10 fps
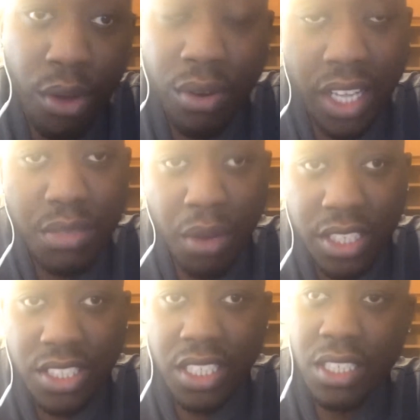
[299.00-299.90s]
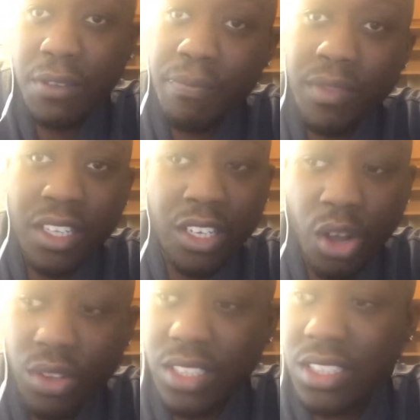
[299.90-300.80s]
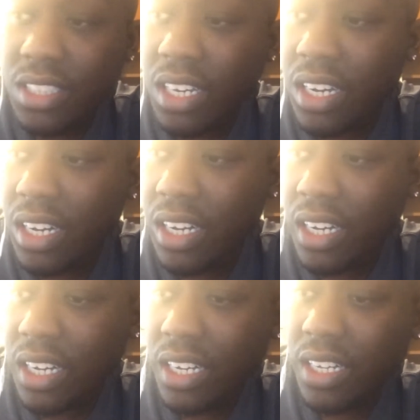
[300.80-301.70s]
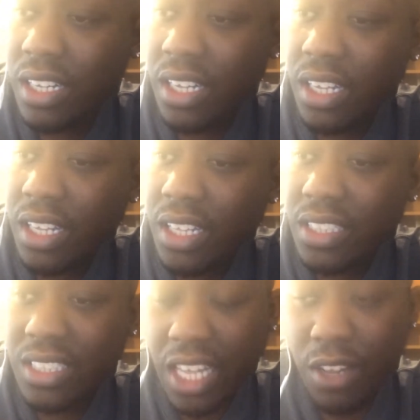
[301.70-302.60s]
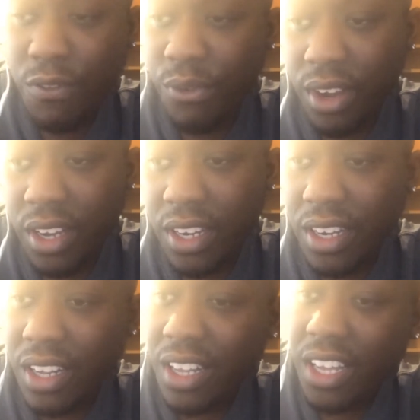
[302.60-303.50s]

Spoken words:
Flow. That's my shit. Go listen to tell a friend,